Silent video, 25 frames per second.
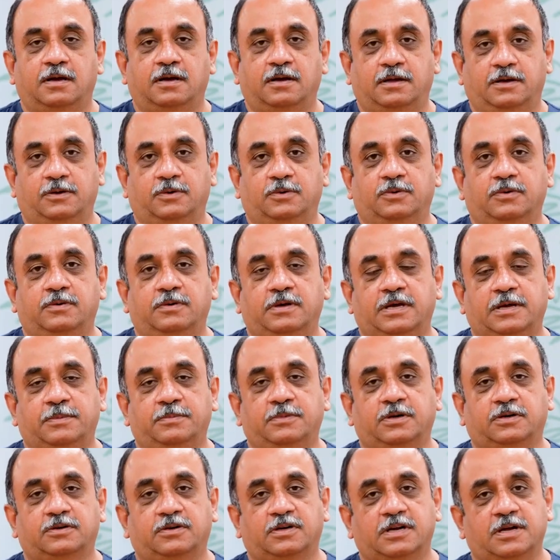Hello, I
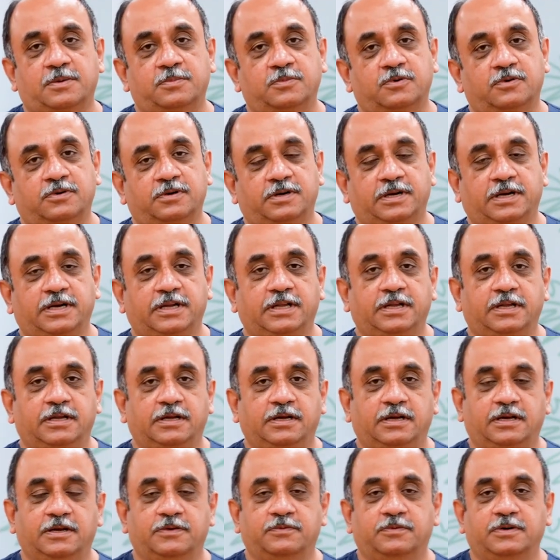am Dr. Ram Mohan
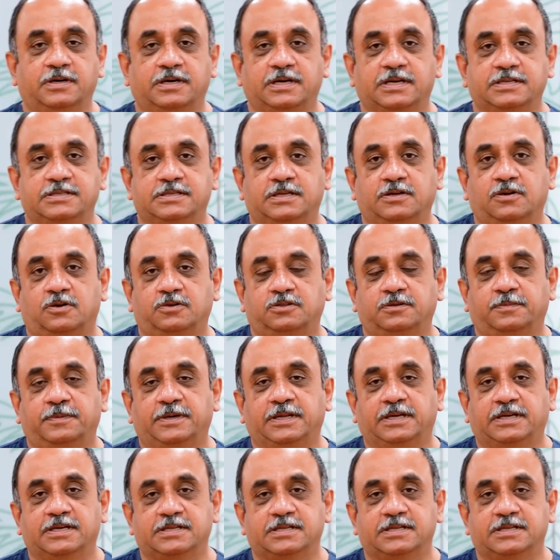Reddy. I work as an orthopedic